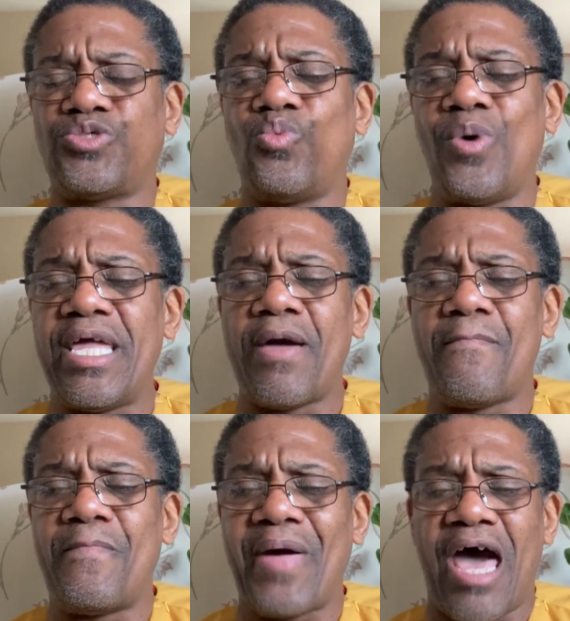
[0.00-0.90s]

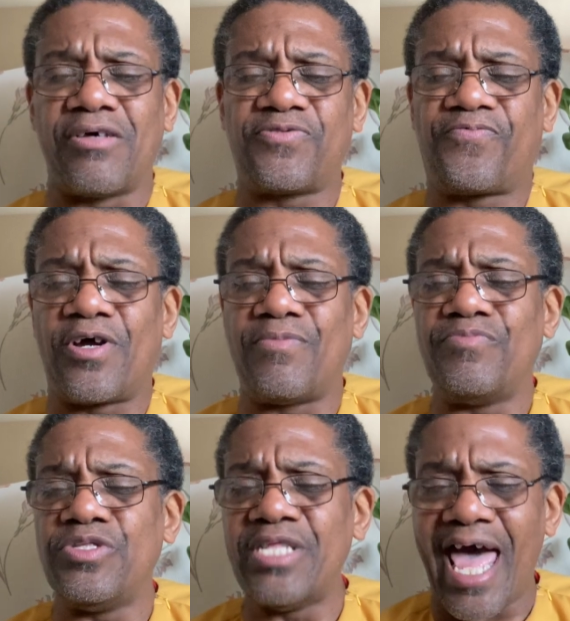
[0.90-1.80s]
William bounced
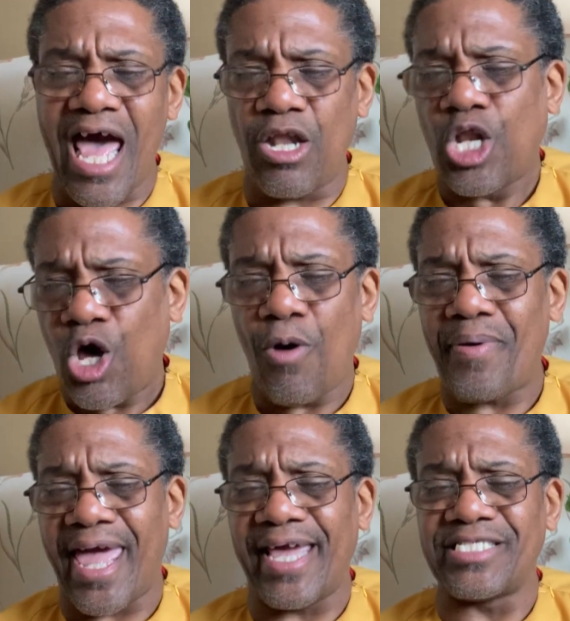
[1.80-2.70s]
from
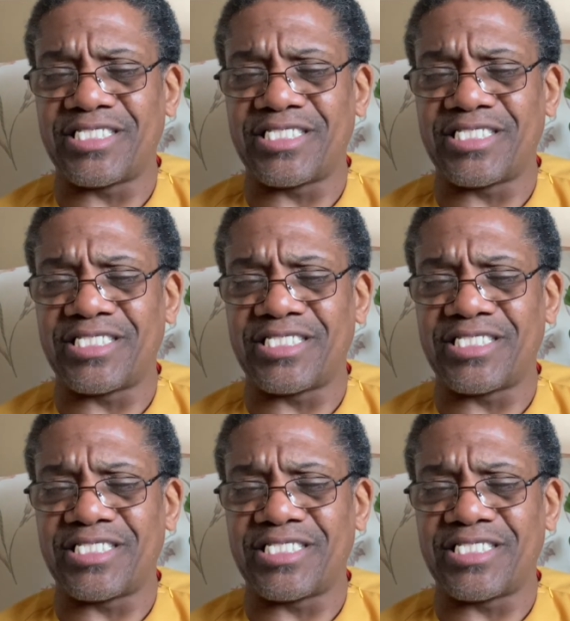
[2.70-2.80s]
low-paying